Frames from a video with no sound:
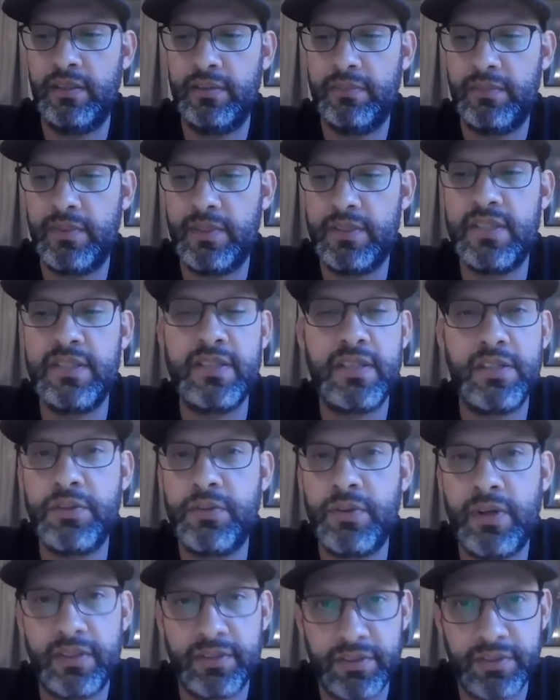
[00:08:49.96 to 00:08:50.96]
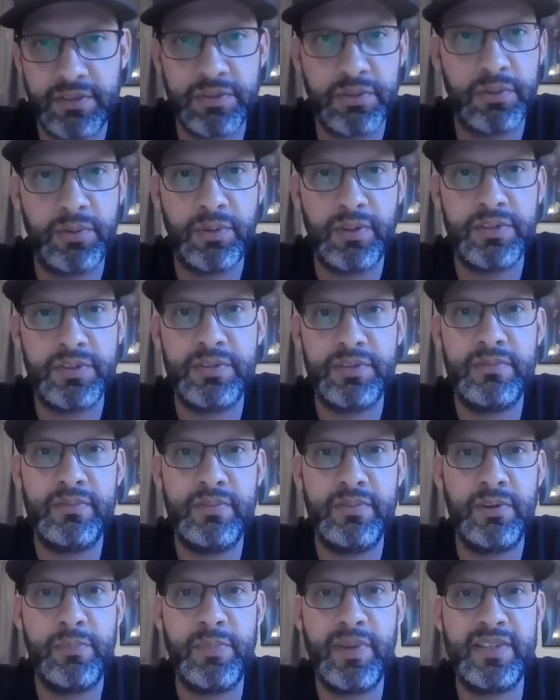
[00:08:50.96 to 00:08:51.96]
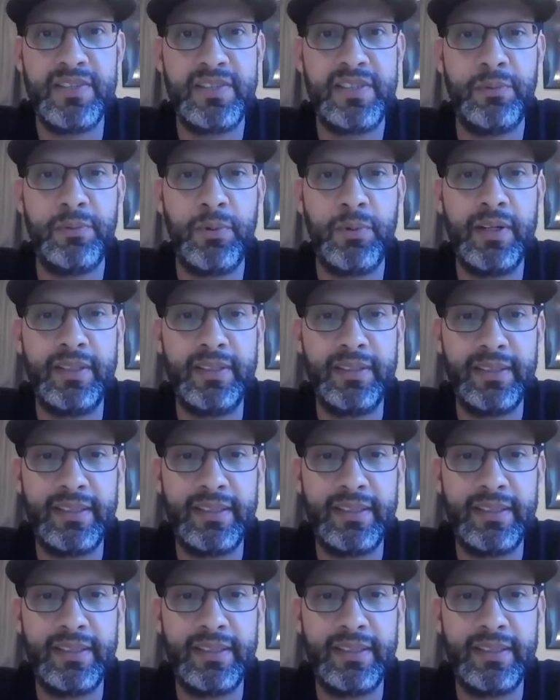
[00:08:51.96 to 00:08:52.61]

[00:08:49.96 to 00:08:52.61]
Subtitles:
assistant directors who are basically running